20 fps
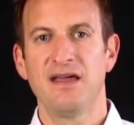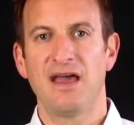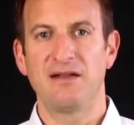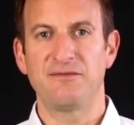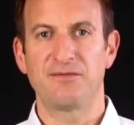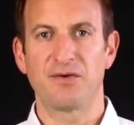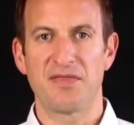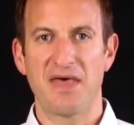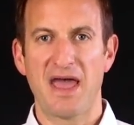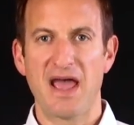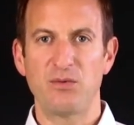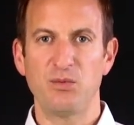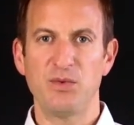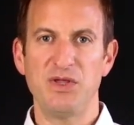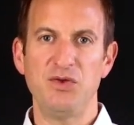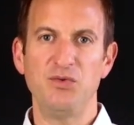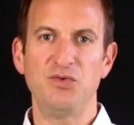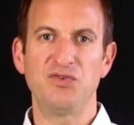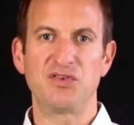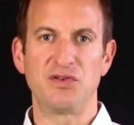And for that, we
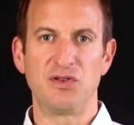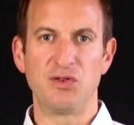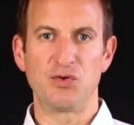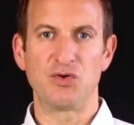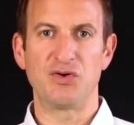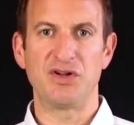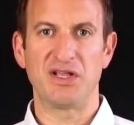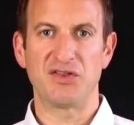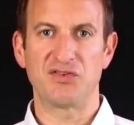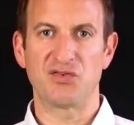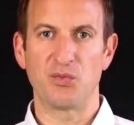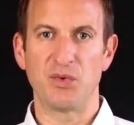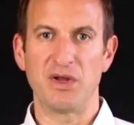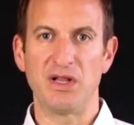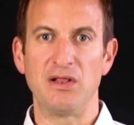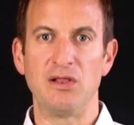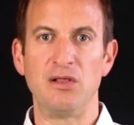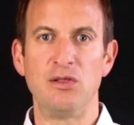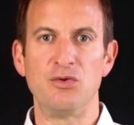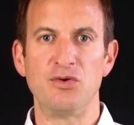use learning. So
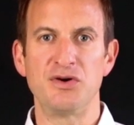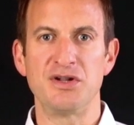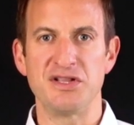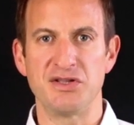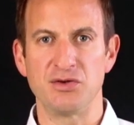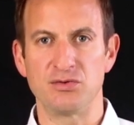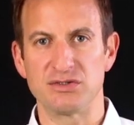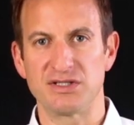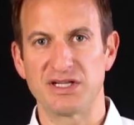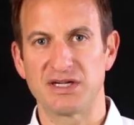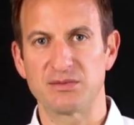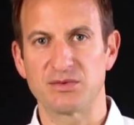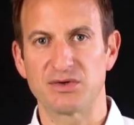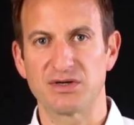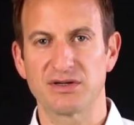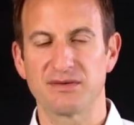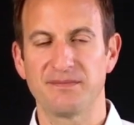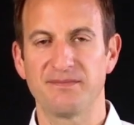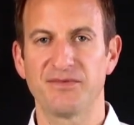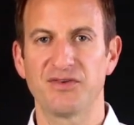we learn a neural
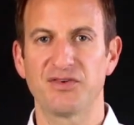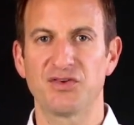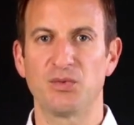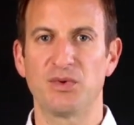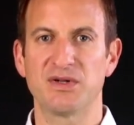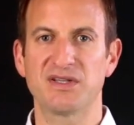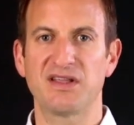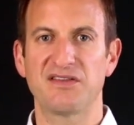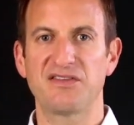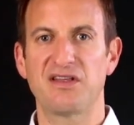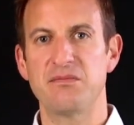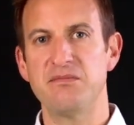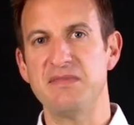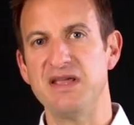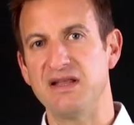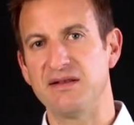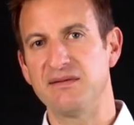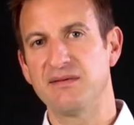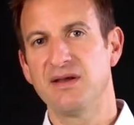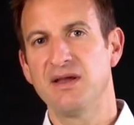network. So what does that
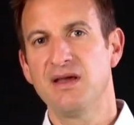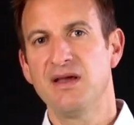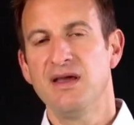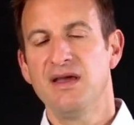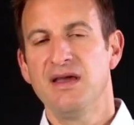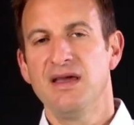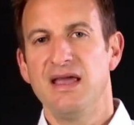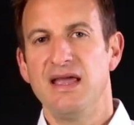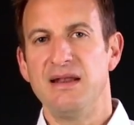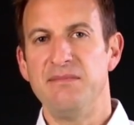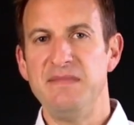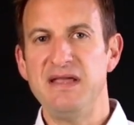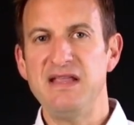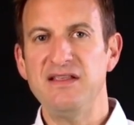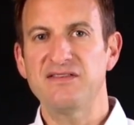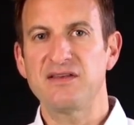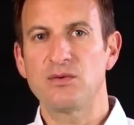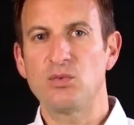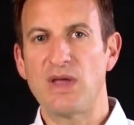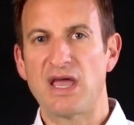mean? It
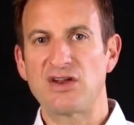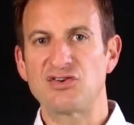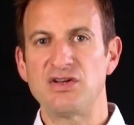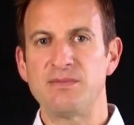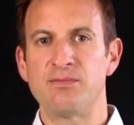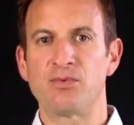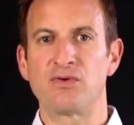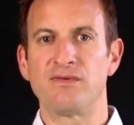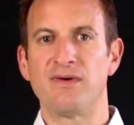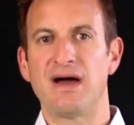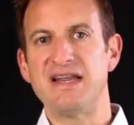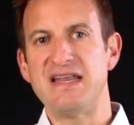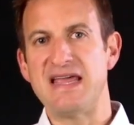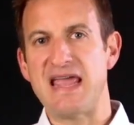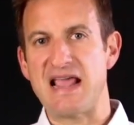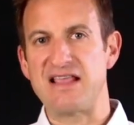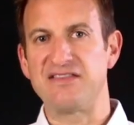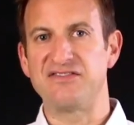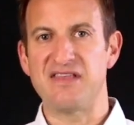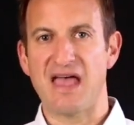means that we actually provide
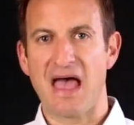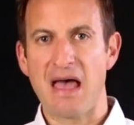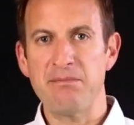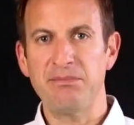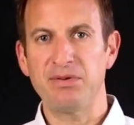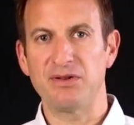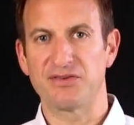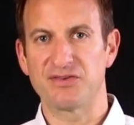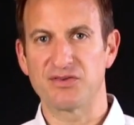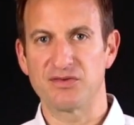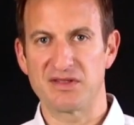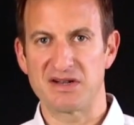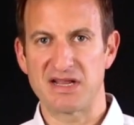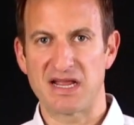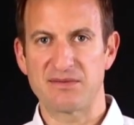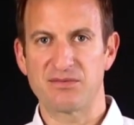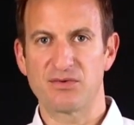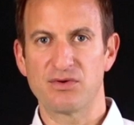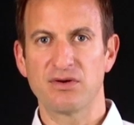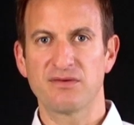examples to the
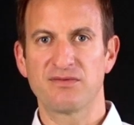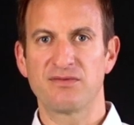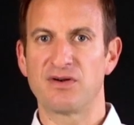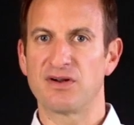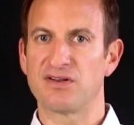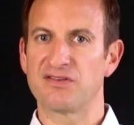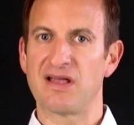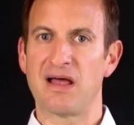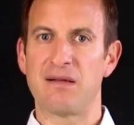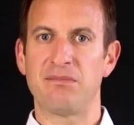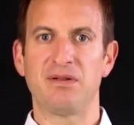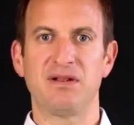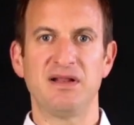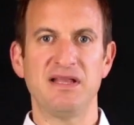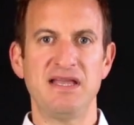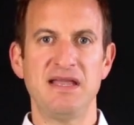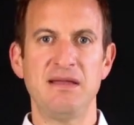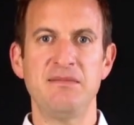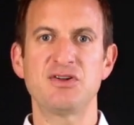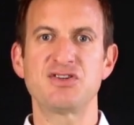network, for example,
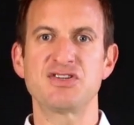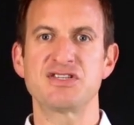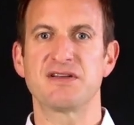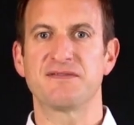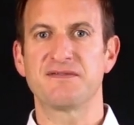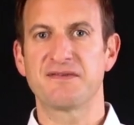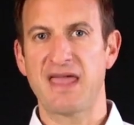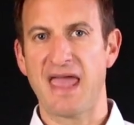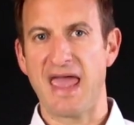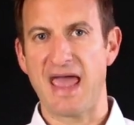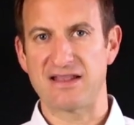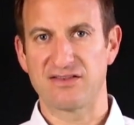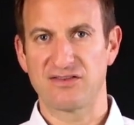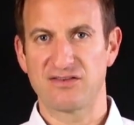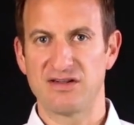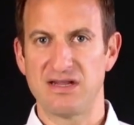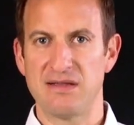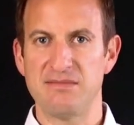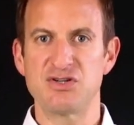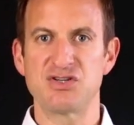images of
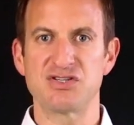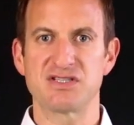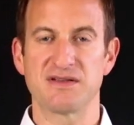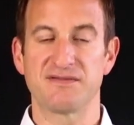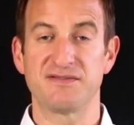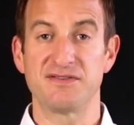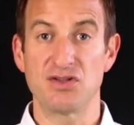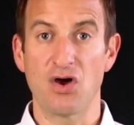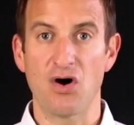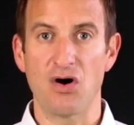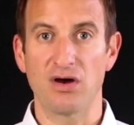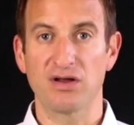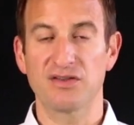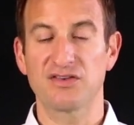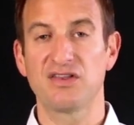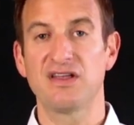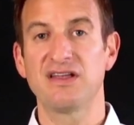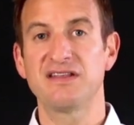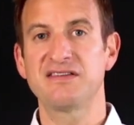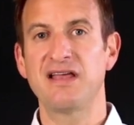cats and images of
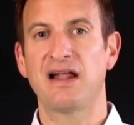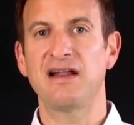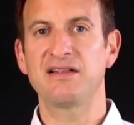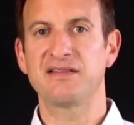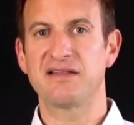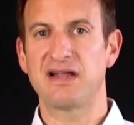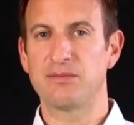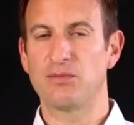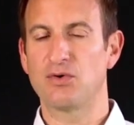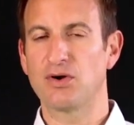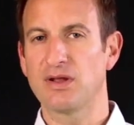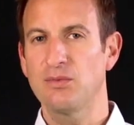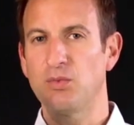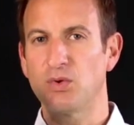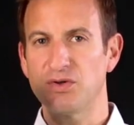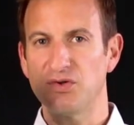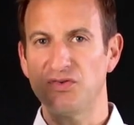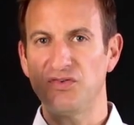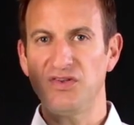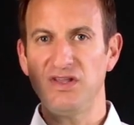dogs, telling the network,
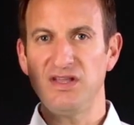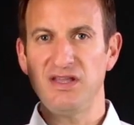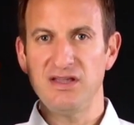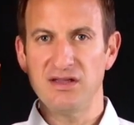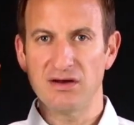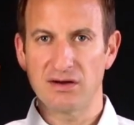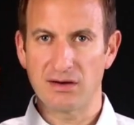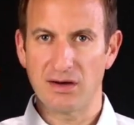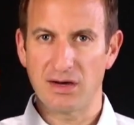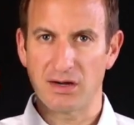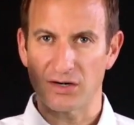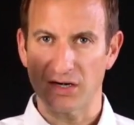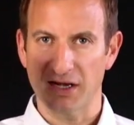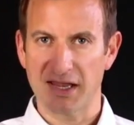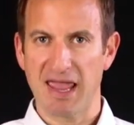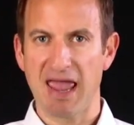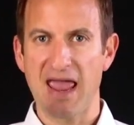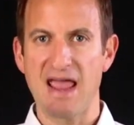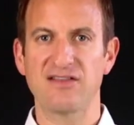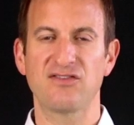what you see here are
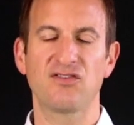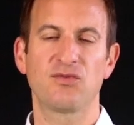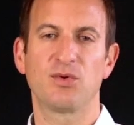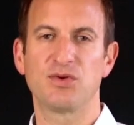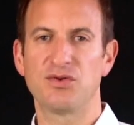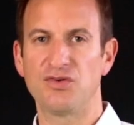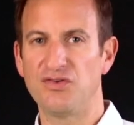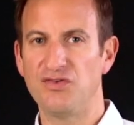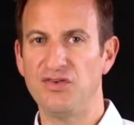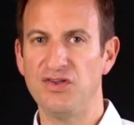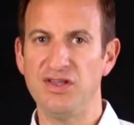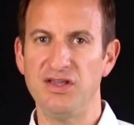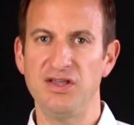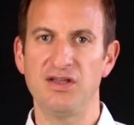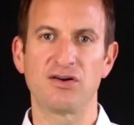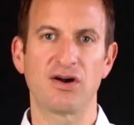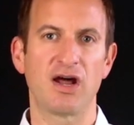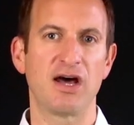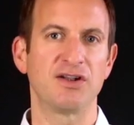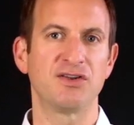cats, what you see
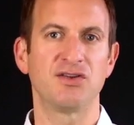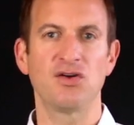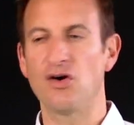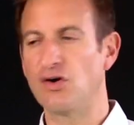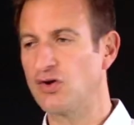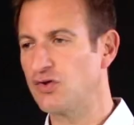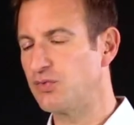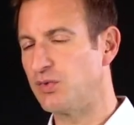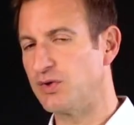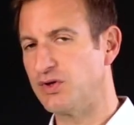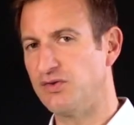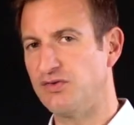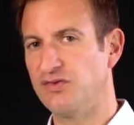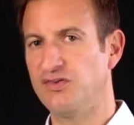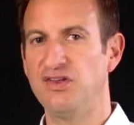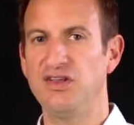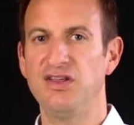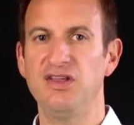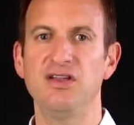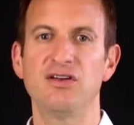here are dogs, what you
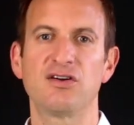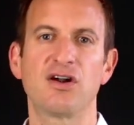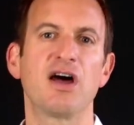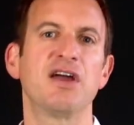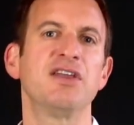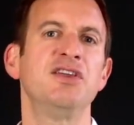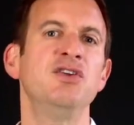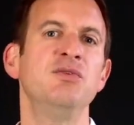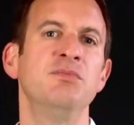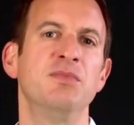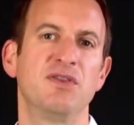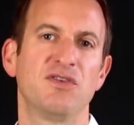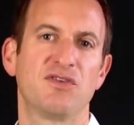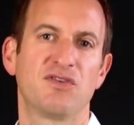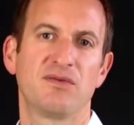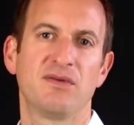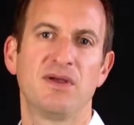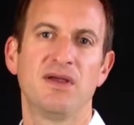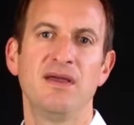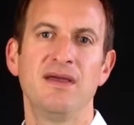see here are
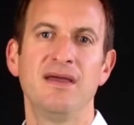humans.